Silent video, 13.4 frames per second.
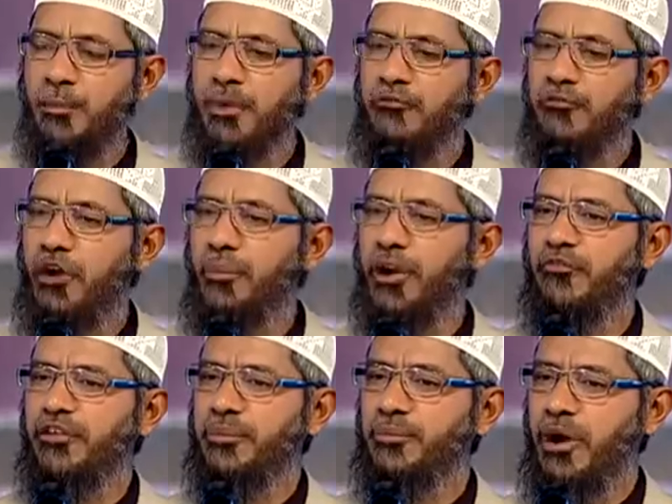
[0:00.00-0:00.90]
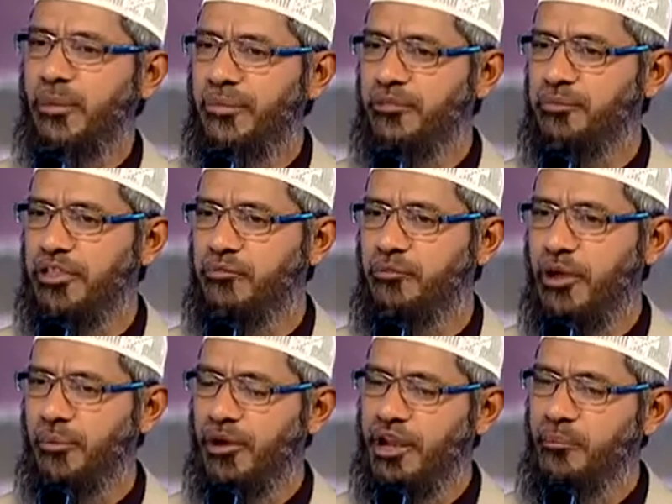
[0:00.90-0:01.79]
before Prophet Muhammad, peace be
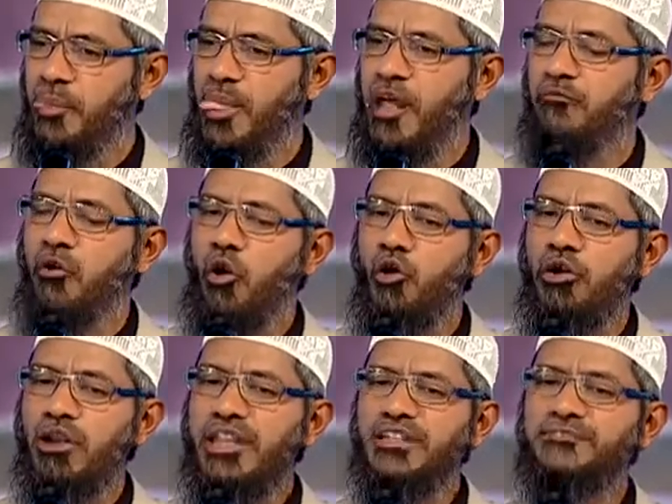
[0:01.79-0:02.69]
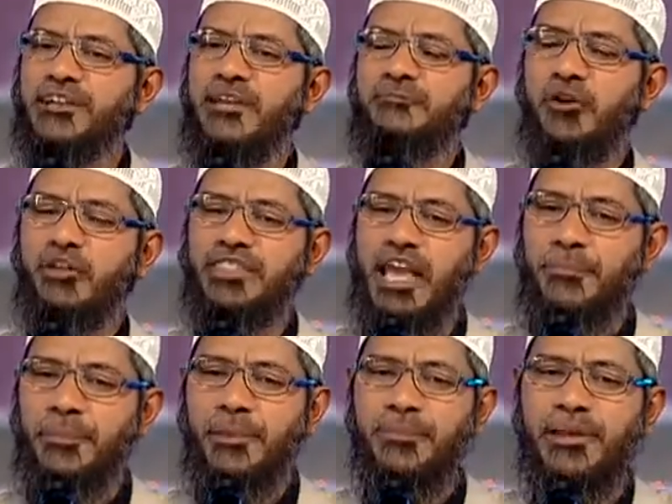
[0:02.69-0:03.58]
upon him, were only sent for their
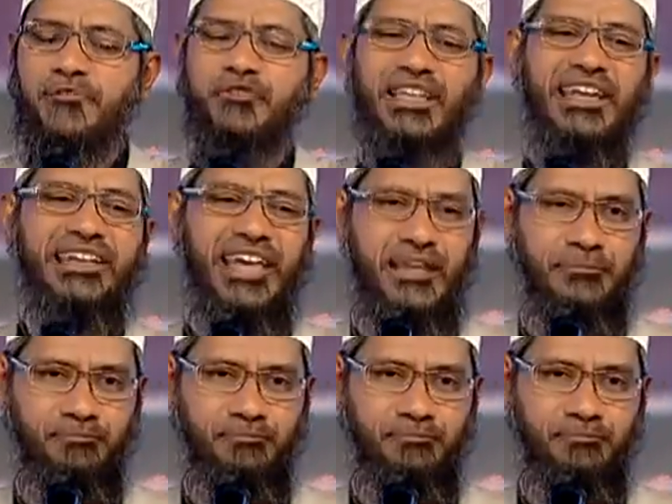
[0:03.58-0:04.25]
people and for that time.